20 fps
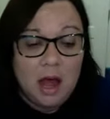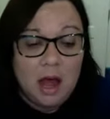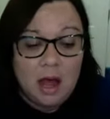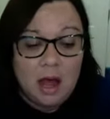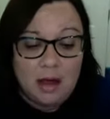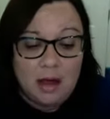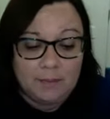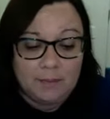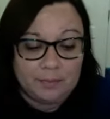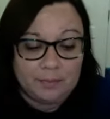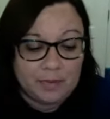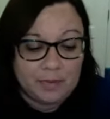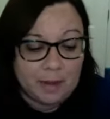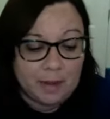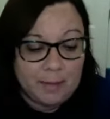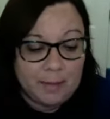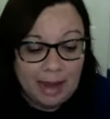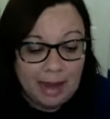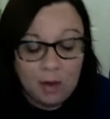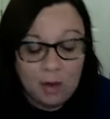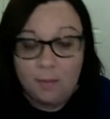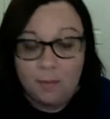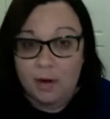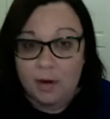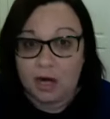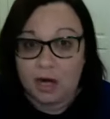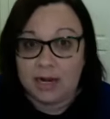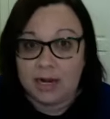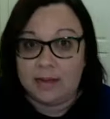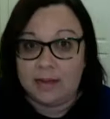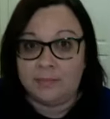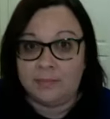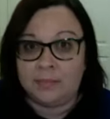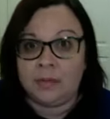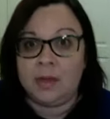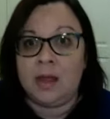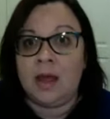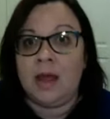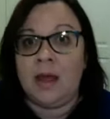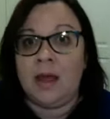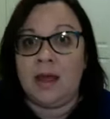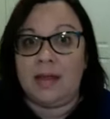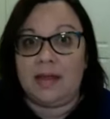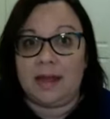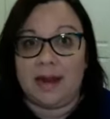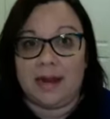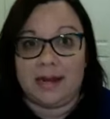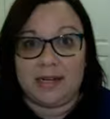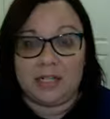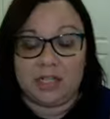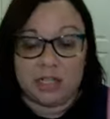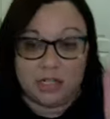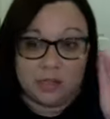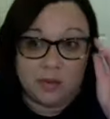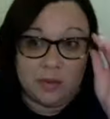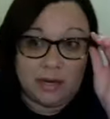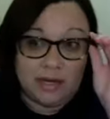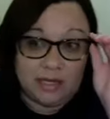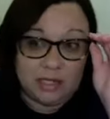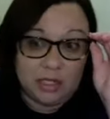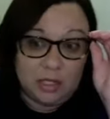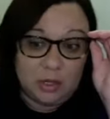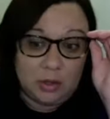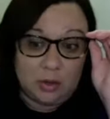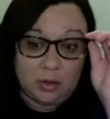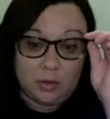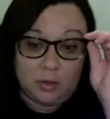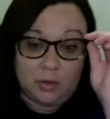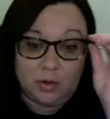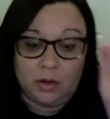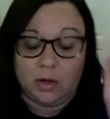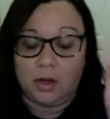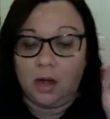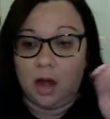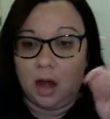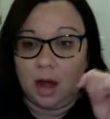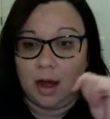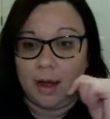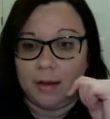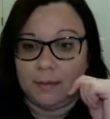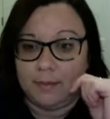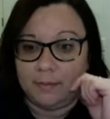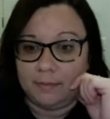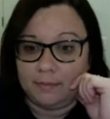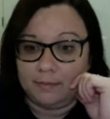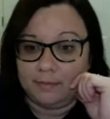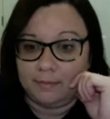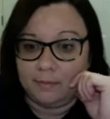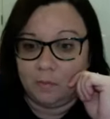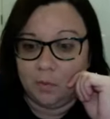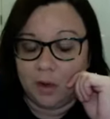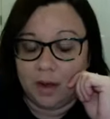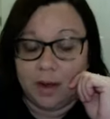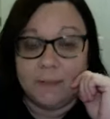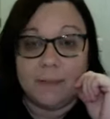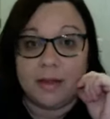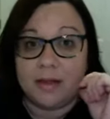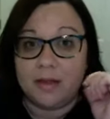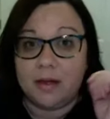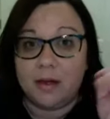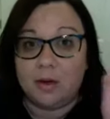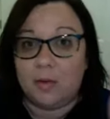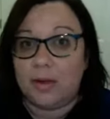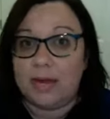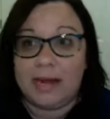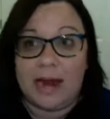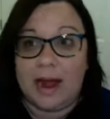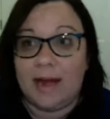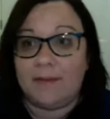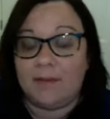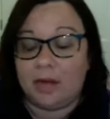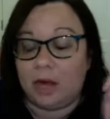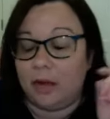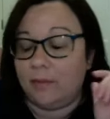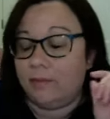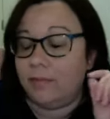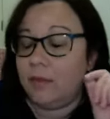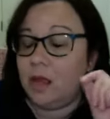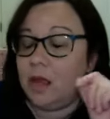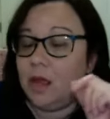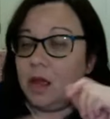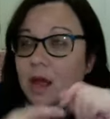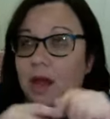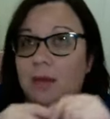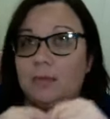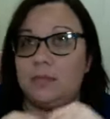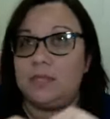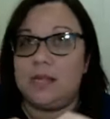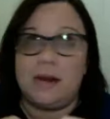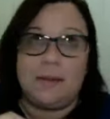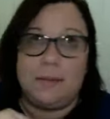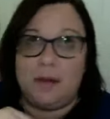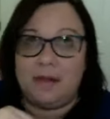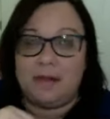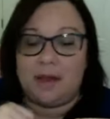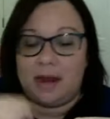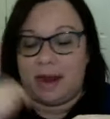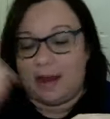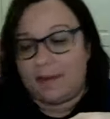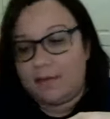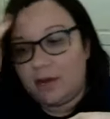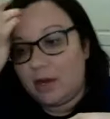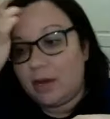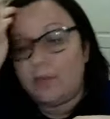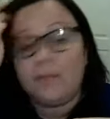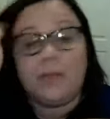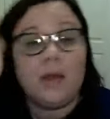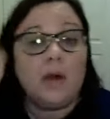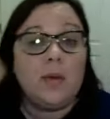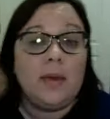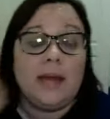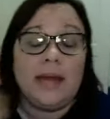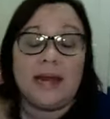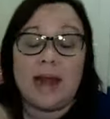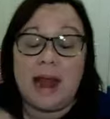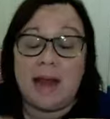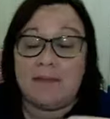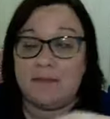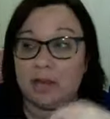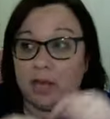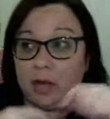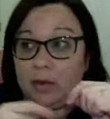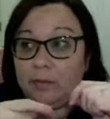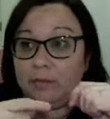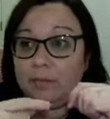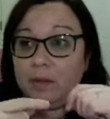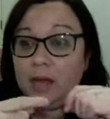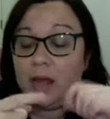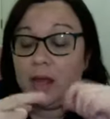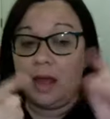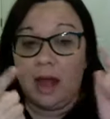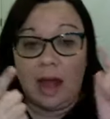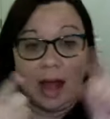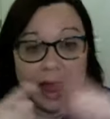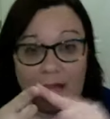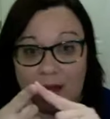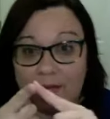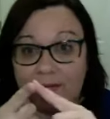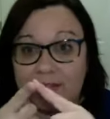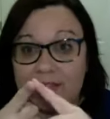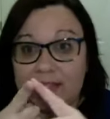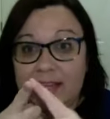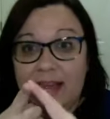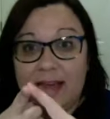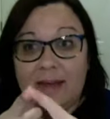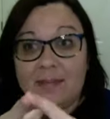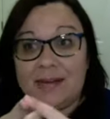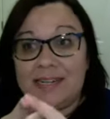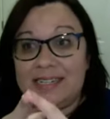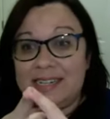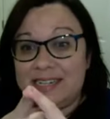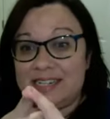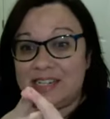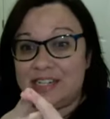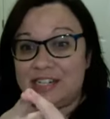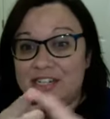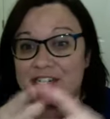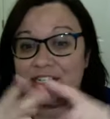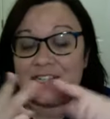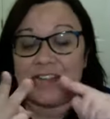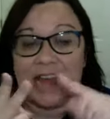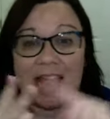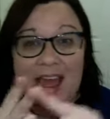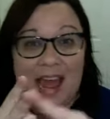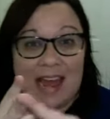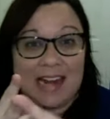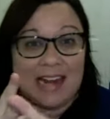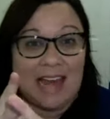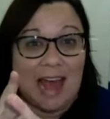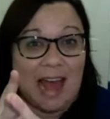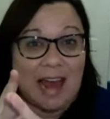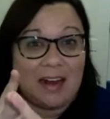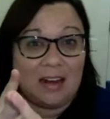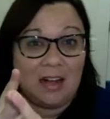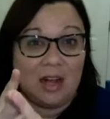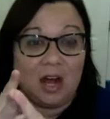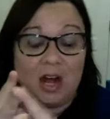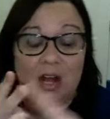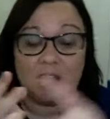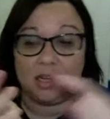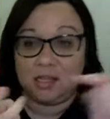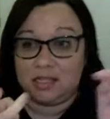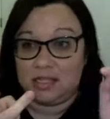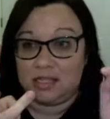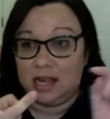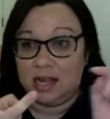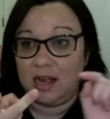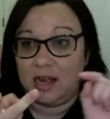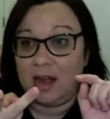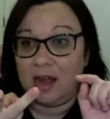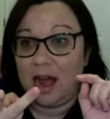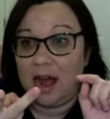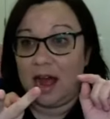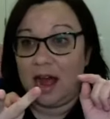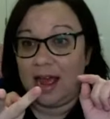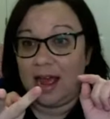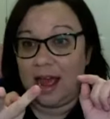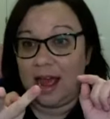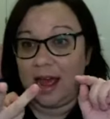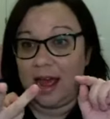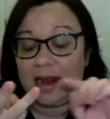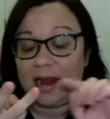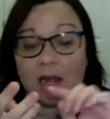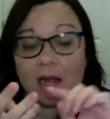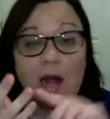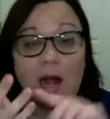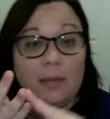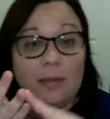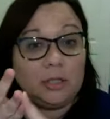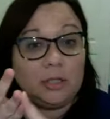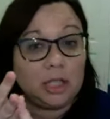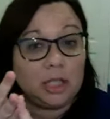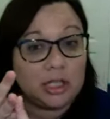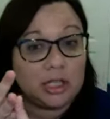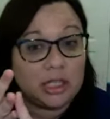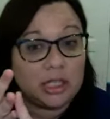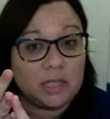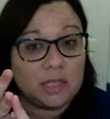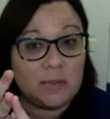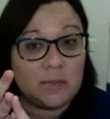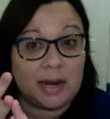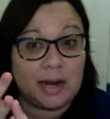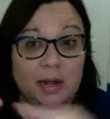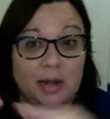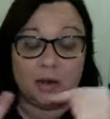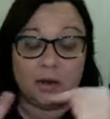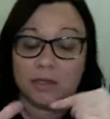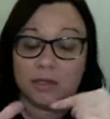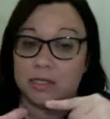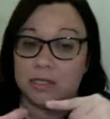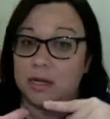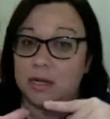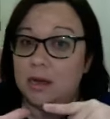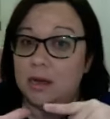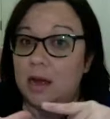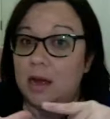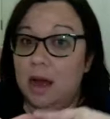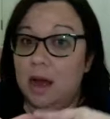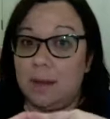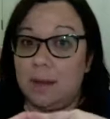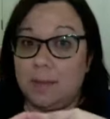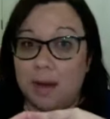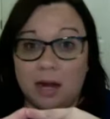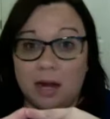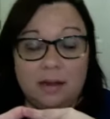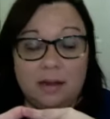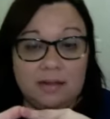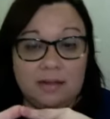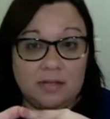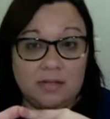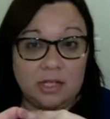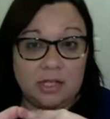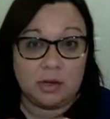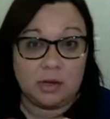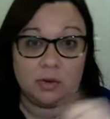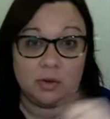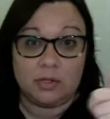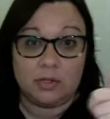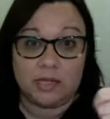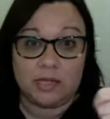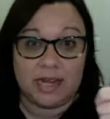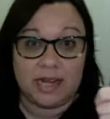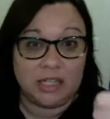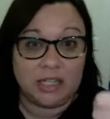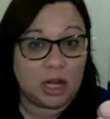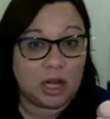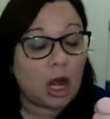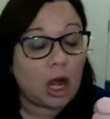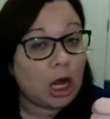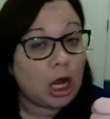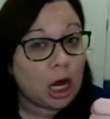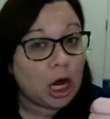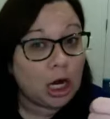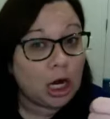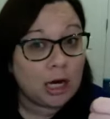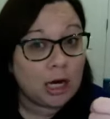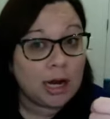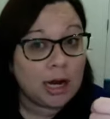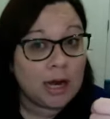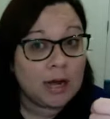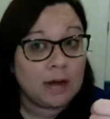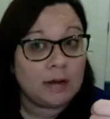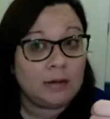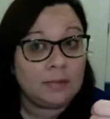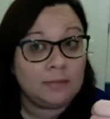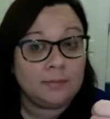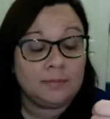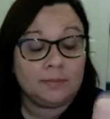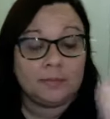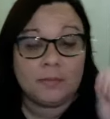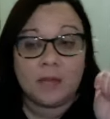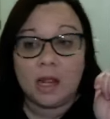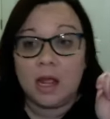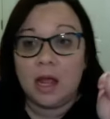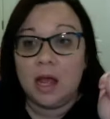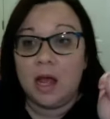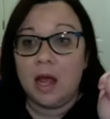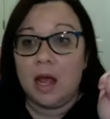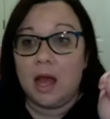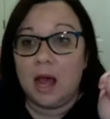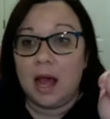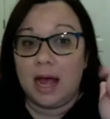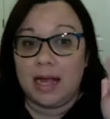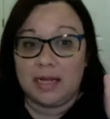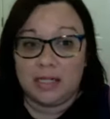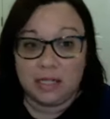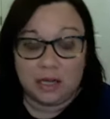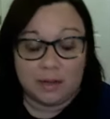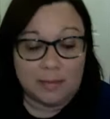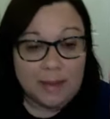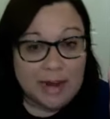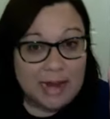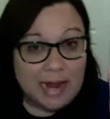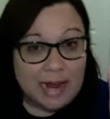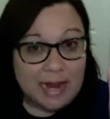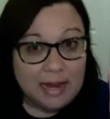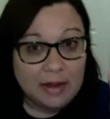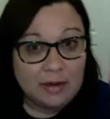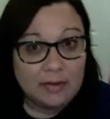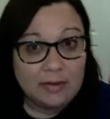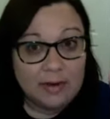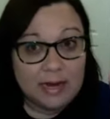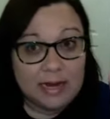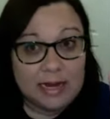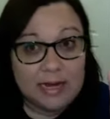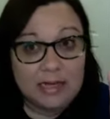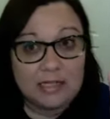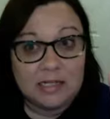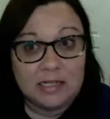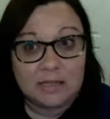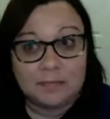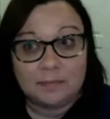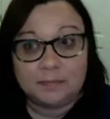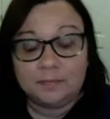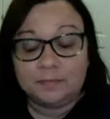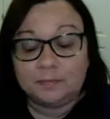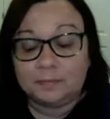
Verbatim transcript: Um, my home party that I just went to, um, what, a, month, a week and a half ago, I almost said a month and a half ago, a week and a half ago, I obviously had my testers, I had catalogs, I had a couple jars of sprinkles, a bottle of soaks, I took a carton, I took my naked reeds,